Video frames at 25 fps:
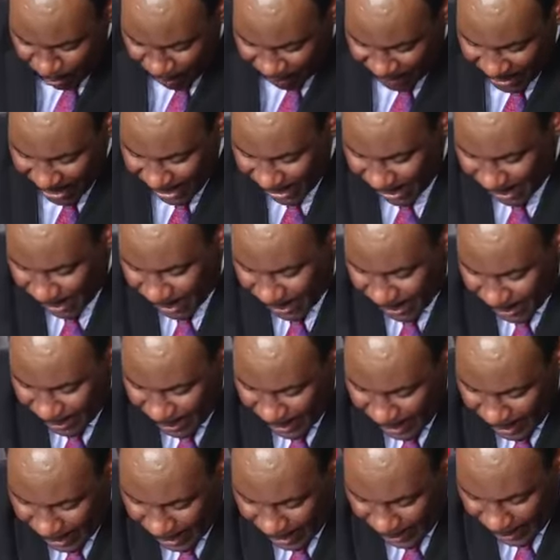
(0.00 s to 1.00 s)
of this,
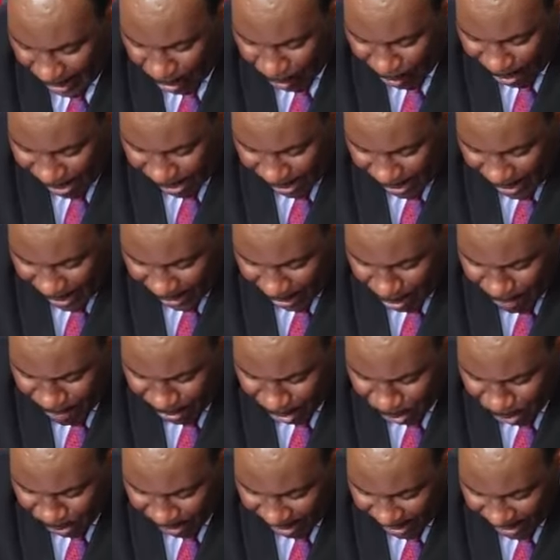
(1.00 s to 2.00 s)
allow me
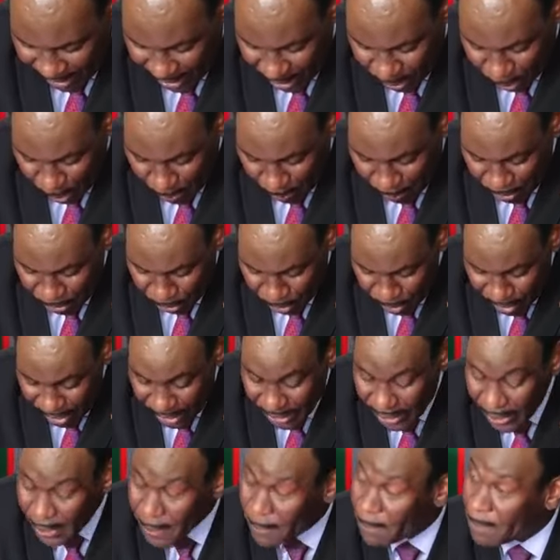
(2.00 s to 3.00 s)
to take this
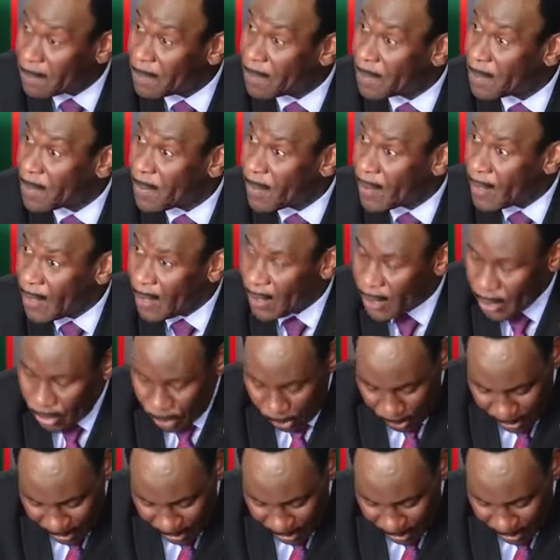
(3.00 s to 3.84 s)
opportunity to